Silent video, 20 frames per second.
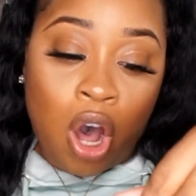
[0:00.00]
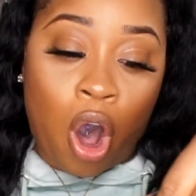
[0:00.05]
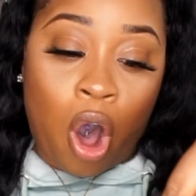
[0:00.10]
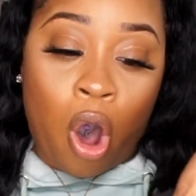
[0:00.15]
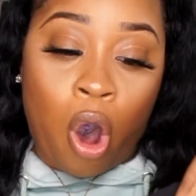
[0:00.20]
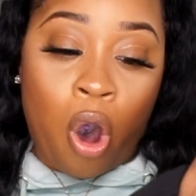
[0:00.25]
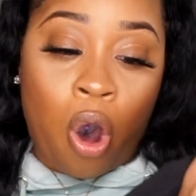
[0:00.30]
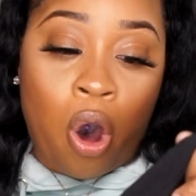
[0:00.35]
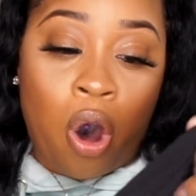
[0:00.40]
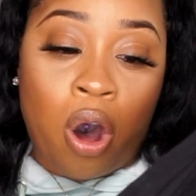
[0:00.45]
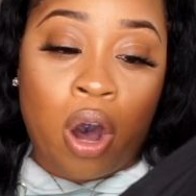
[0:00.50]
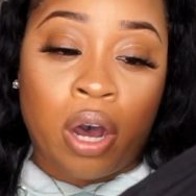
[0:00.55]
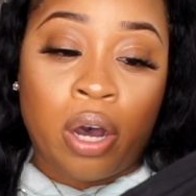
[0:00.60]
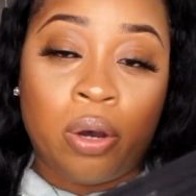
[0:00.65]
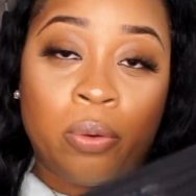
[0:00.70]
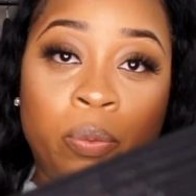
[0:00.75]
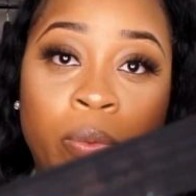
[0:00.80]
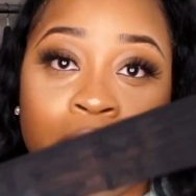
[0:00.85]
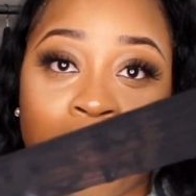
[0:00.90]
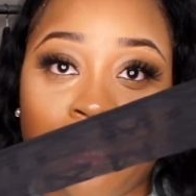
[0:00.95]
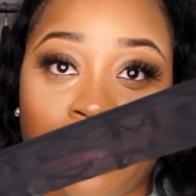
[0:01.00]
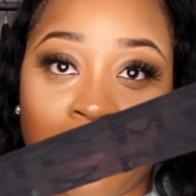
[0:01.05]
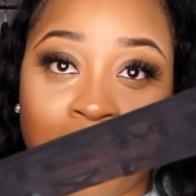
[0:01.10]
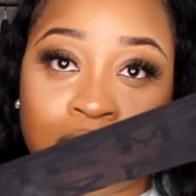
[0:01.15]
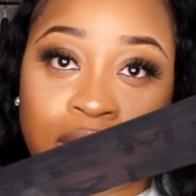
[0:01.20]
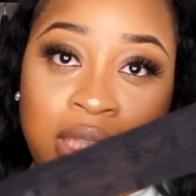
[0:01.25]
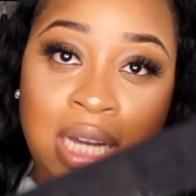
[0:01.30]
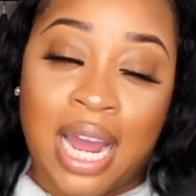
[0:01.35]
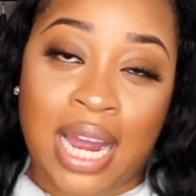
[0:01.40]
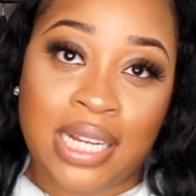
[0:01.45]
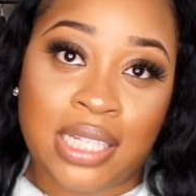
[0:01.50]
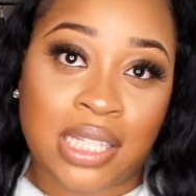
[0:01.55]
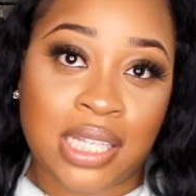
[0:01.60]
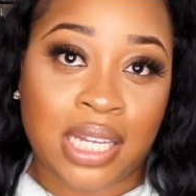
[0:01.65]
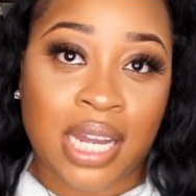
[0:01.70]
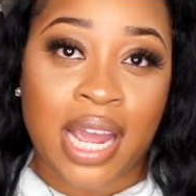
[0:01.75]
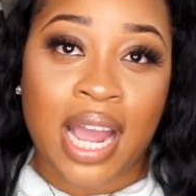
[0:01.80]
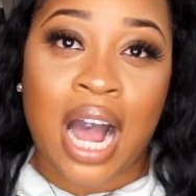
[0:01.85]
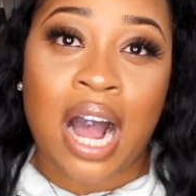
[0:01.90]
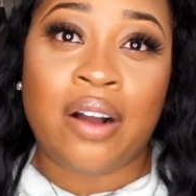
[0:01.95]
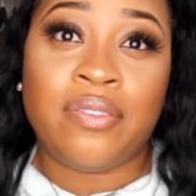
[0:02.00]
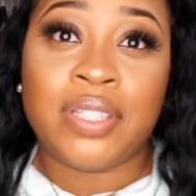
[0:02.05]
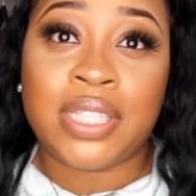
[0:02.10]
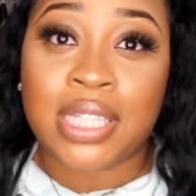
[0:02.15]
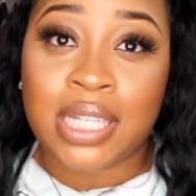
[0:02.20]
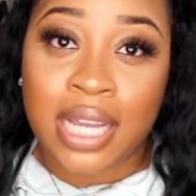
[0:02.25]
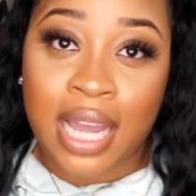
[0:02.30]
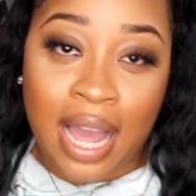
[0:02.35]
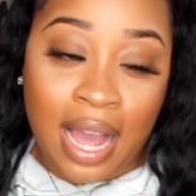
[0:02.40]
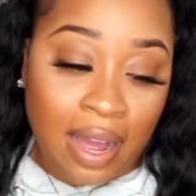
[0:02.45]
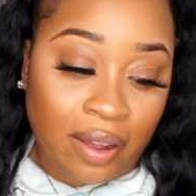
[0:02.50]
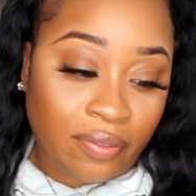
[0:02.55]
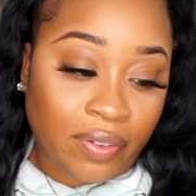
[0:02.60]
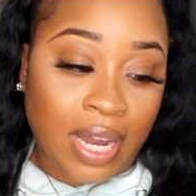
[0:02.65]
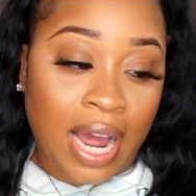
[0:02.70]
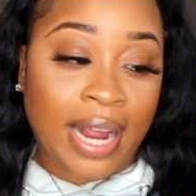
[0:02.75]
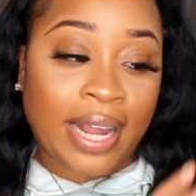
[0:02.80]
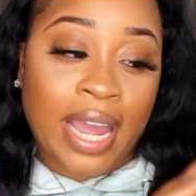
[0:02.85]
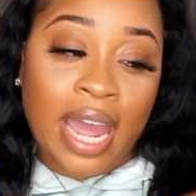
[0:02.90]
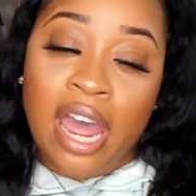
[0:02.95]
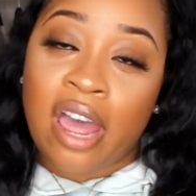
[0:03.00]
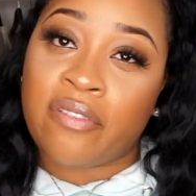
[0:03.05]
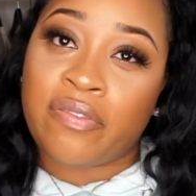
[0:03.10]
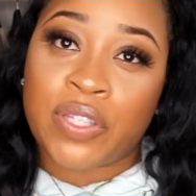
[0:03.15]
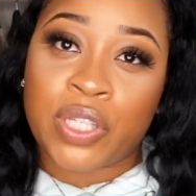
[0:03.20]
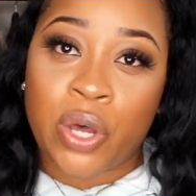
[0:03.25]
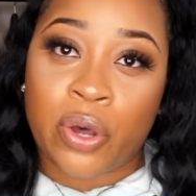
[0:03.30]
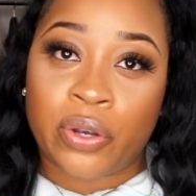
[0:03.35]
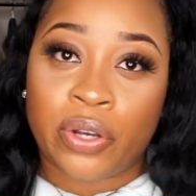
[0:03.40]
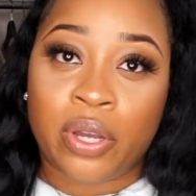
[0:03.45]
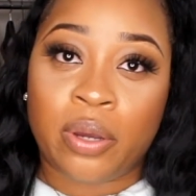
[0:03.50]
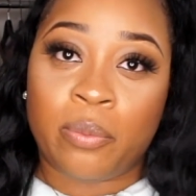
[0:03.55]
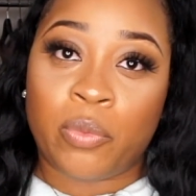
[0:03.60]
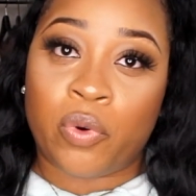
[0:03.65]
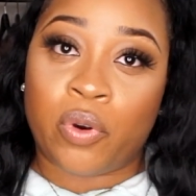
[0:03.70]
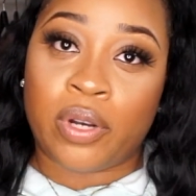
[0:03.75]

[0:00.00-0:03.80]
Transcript: all with these tights, and they obviously have like F's on them,